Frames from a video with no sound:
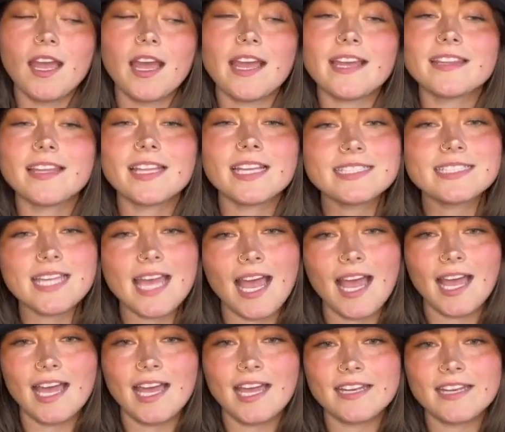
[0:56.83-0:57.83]
I'd like to
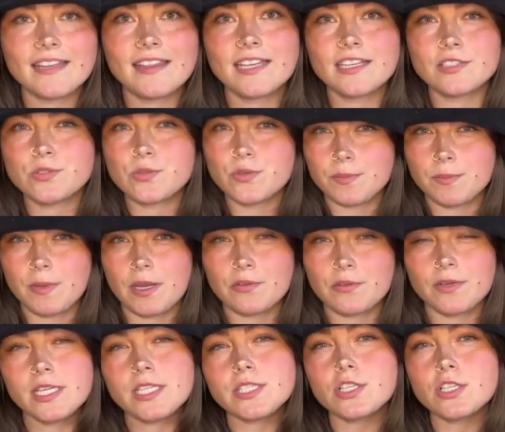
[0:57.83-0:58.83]
add that in doing my
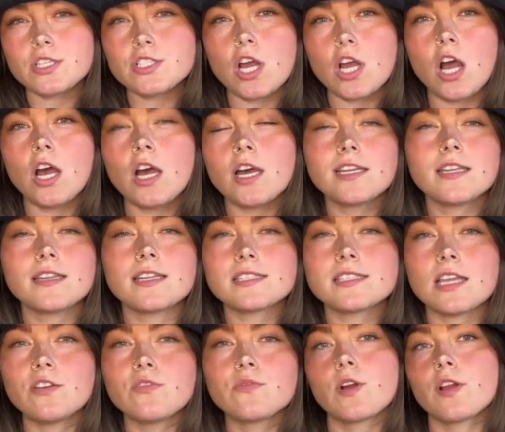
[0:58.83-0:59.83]
research on the
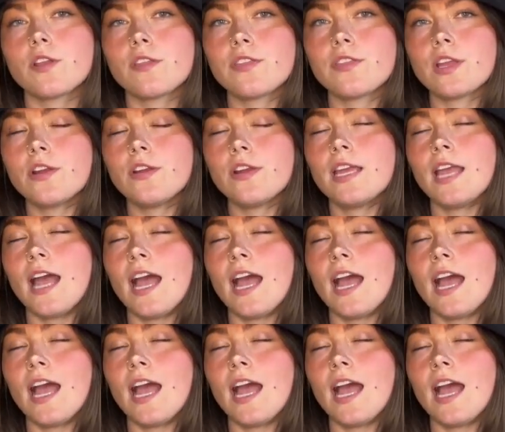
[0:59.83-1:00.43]
self-worth theory,